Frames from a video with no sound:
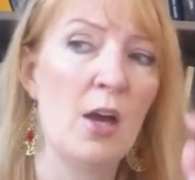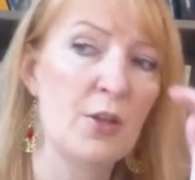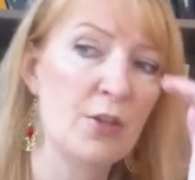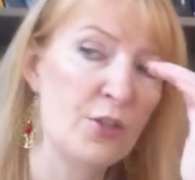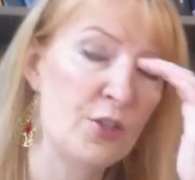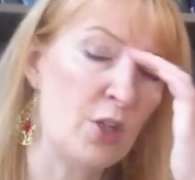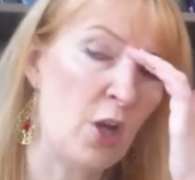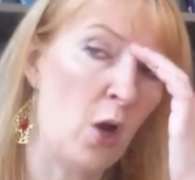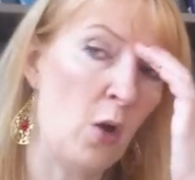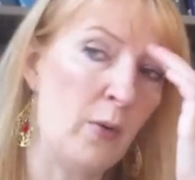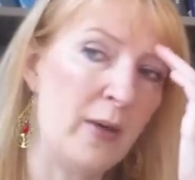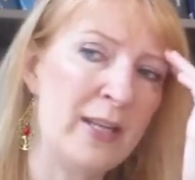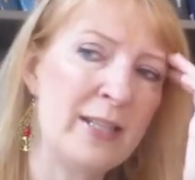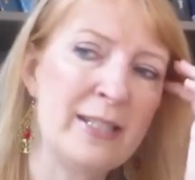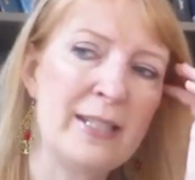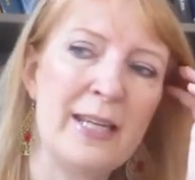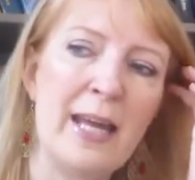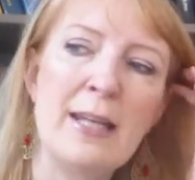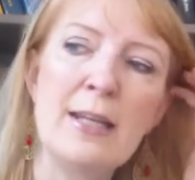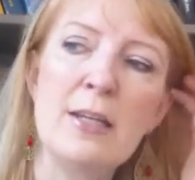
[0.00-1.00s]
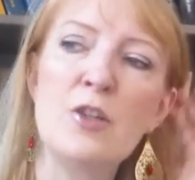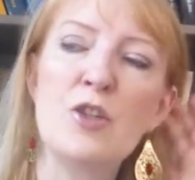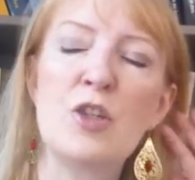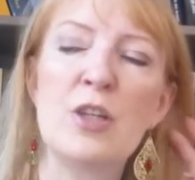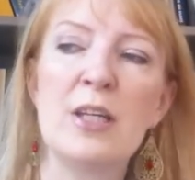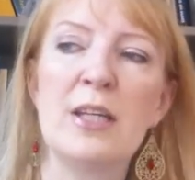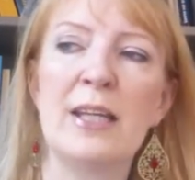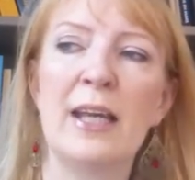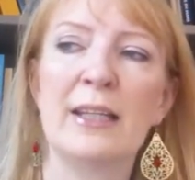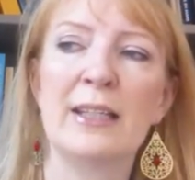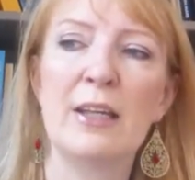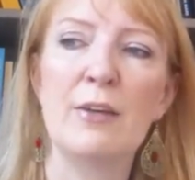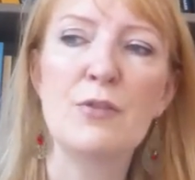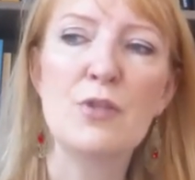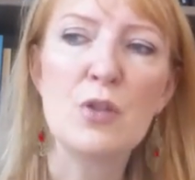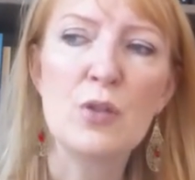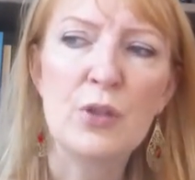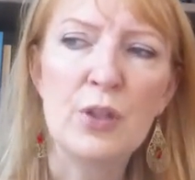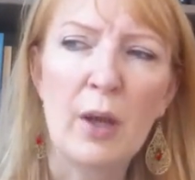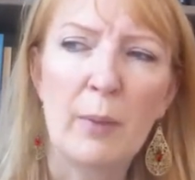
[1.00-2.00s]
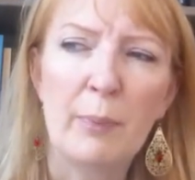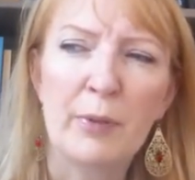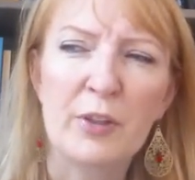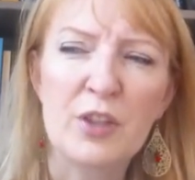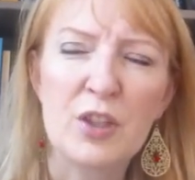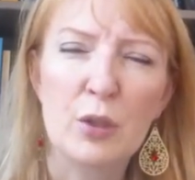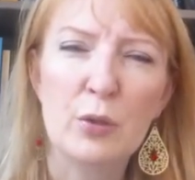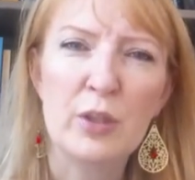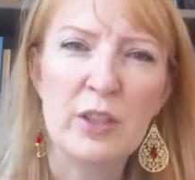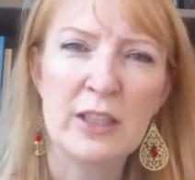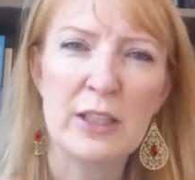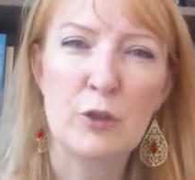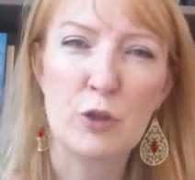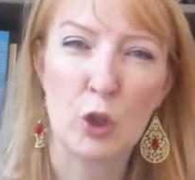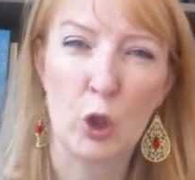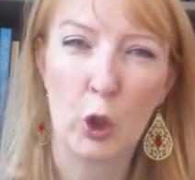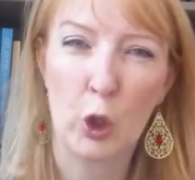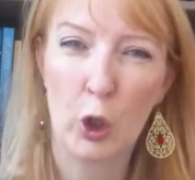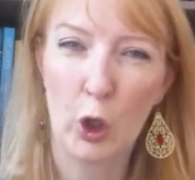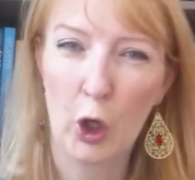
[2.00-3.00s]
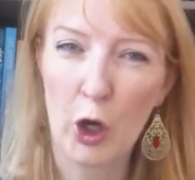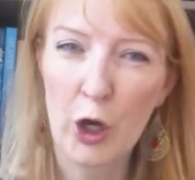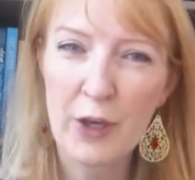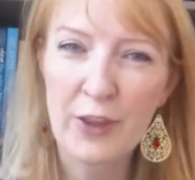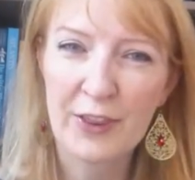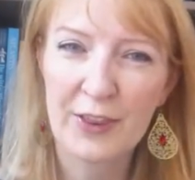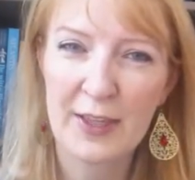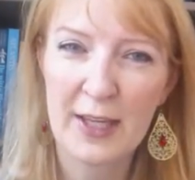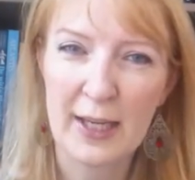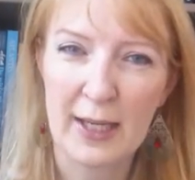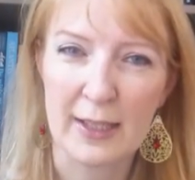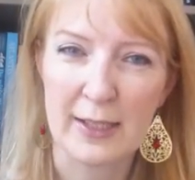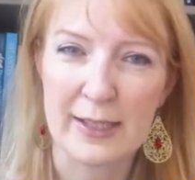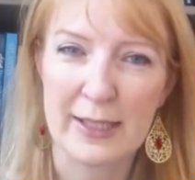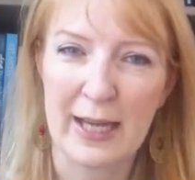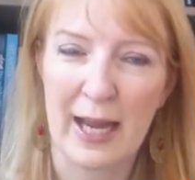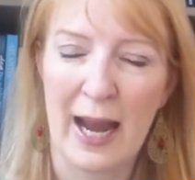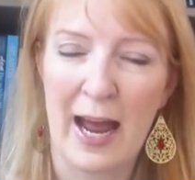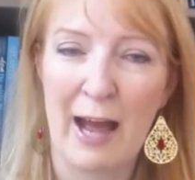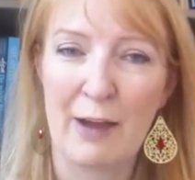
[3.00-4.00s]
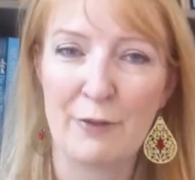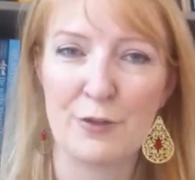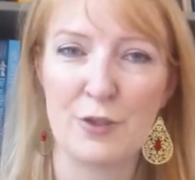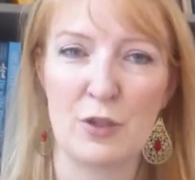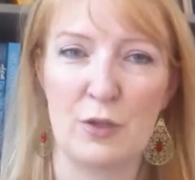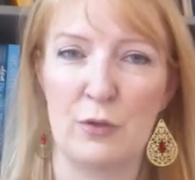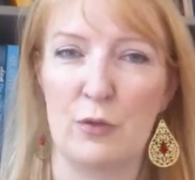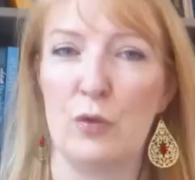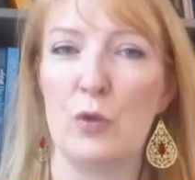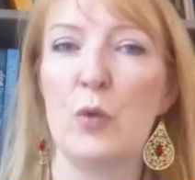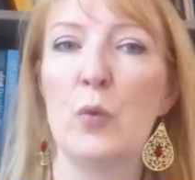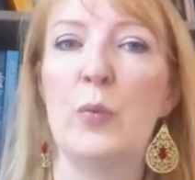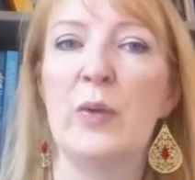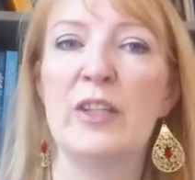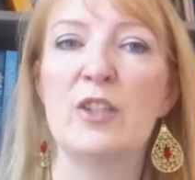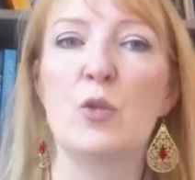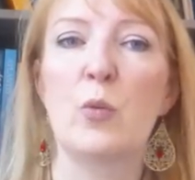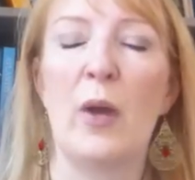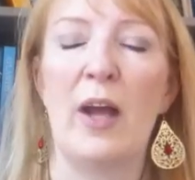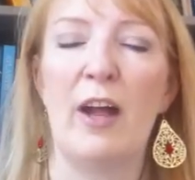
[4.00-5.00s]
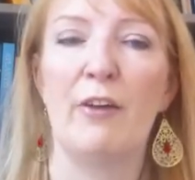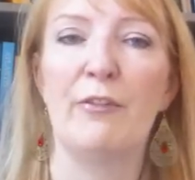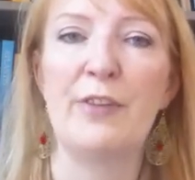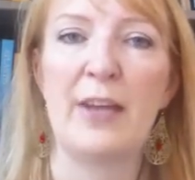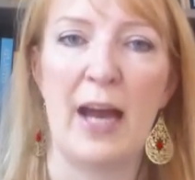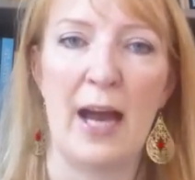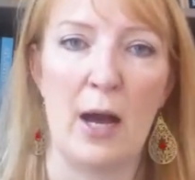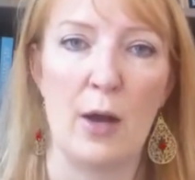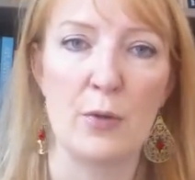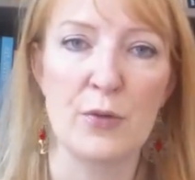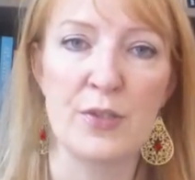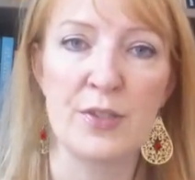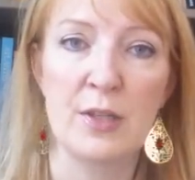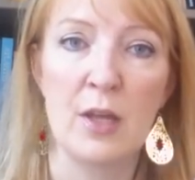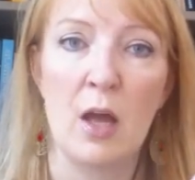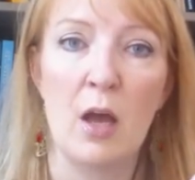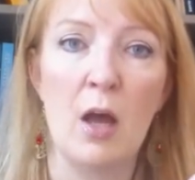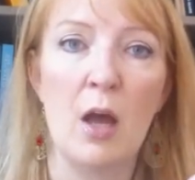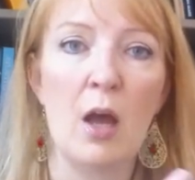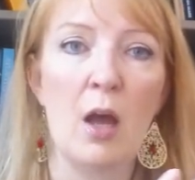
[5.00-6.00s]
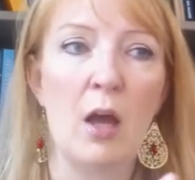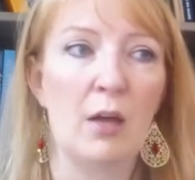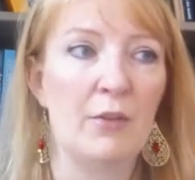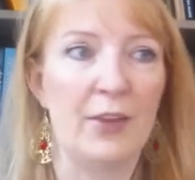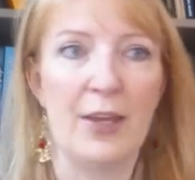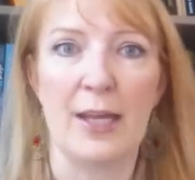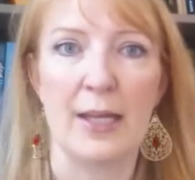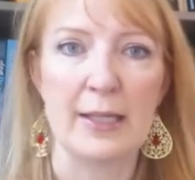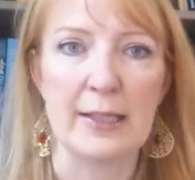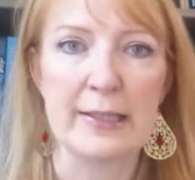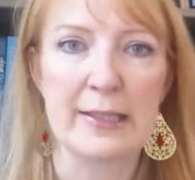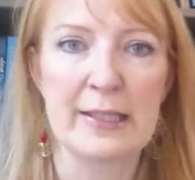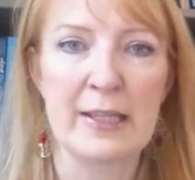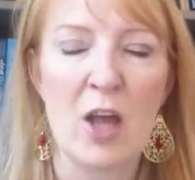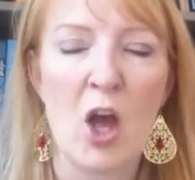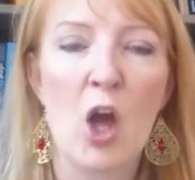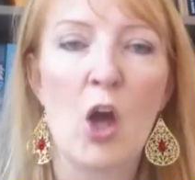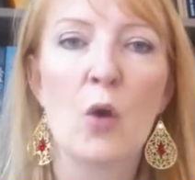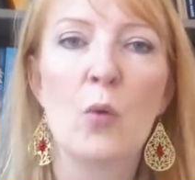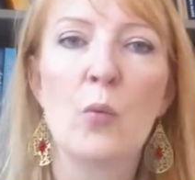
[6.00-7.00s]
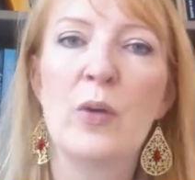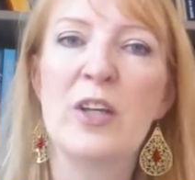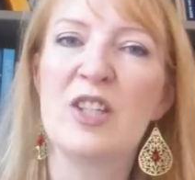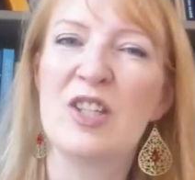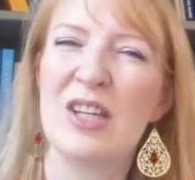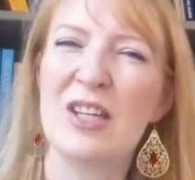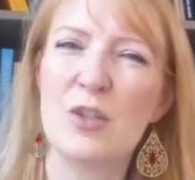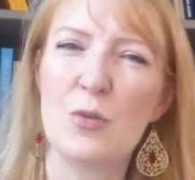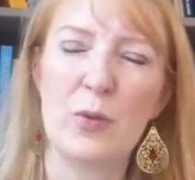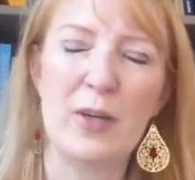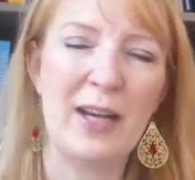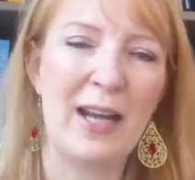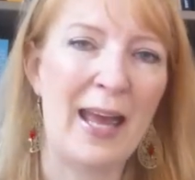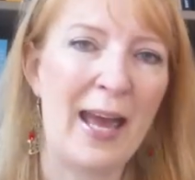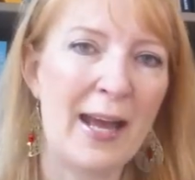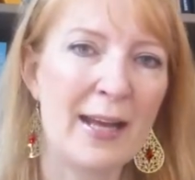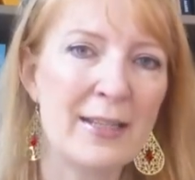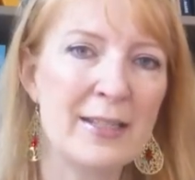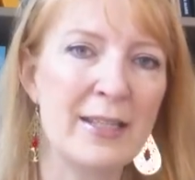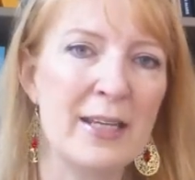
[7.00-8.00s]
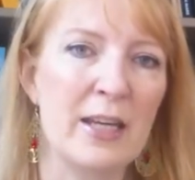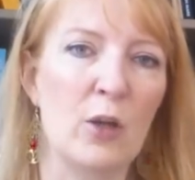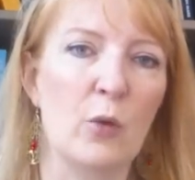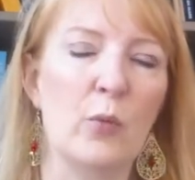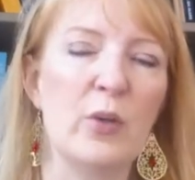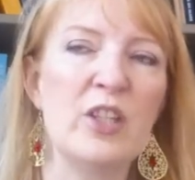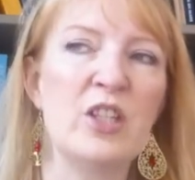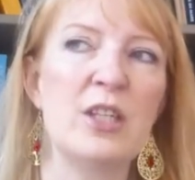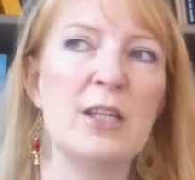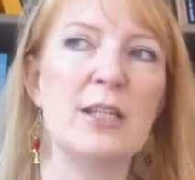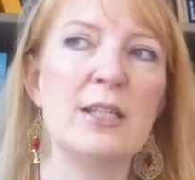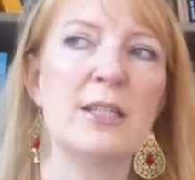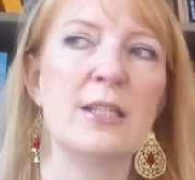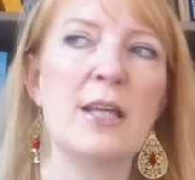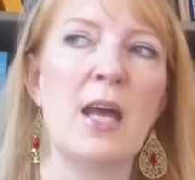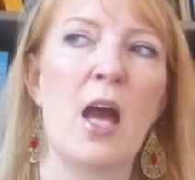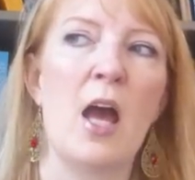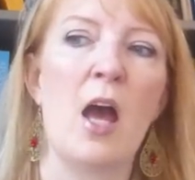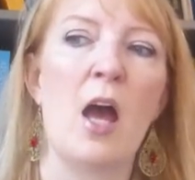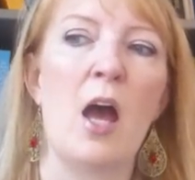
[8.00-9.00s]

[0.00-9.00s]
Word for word: So it's energy that gives you the opportunity to learn things that has to do with twelfth house things, which is relaxing, which is...